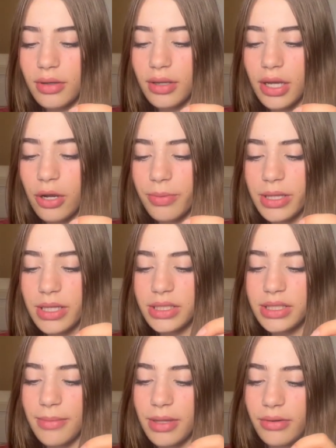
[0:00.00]
I hope that they
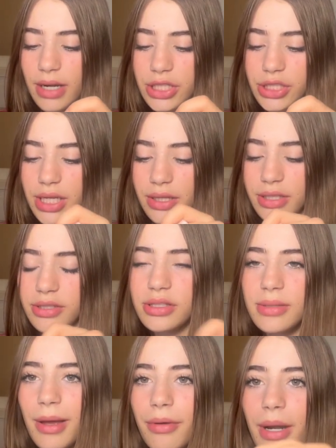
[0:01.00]
sent me the right shade. This
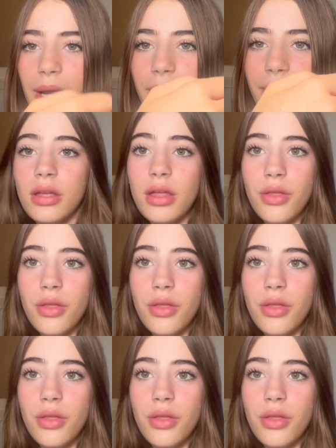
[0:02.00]
looks about right.